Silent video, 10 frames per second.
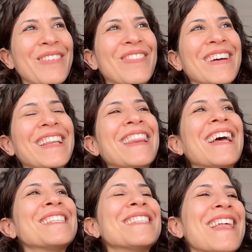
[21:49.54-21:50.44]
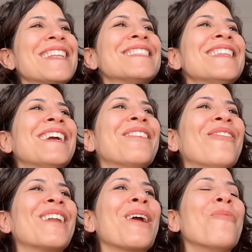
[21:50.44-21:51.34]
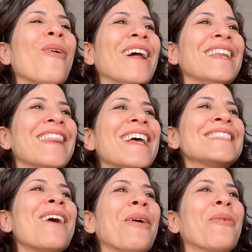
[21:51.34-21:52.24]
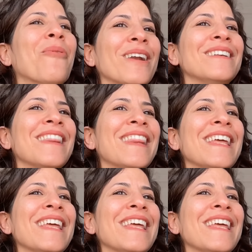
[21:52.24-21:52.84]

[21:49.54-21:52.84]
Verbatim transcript: but that's that's like what I want and that's how I want